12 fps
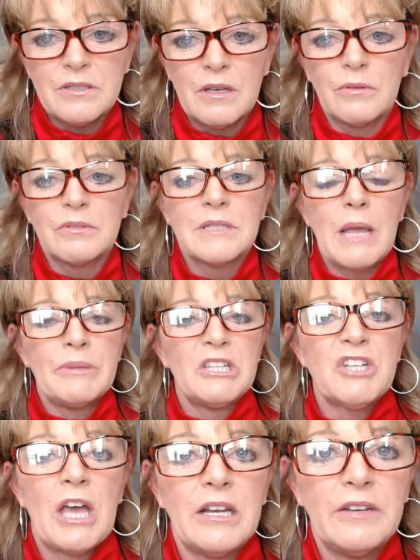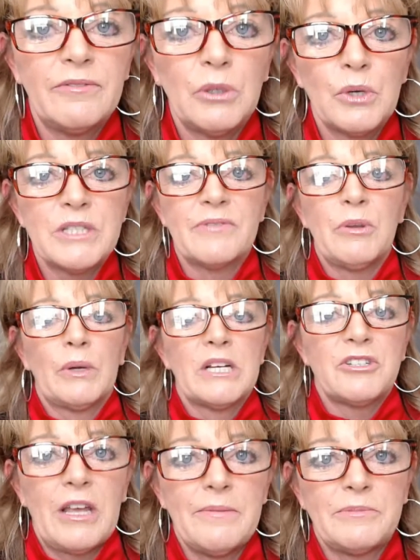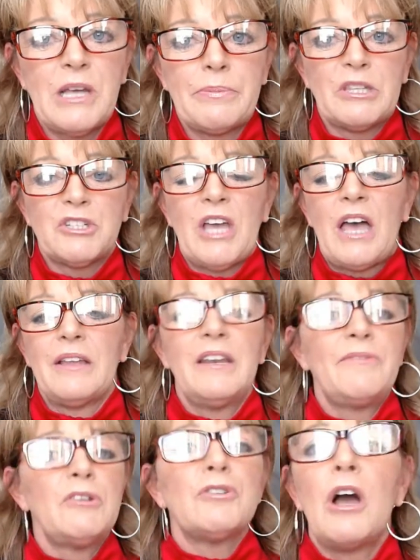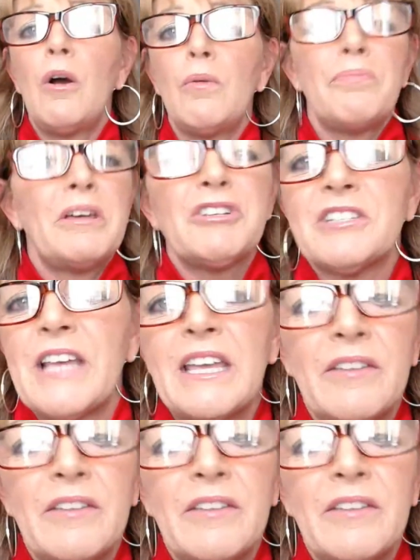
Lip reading: So type in the chat influence if you want to type in the chat. And if you don't, then just say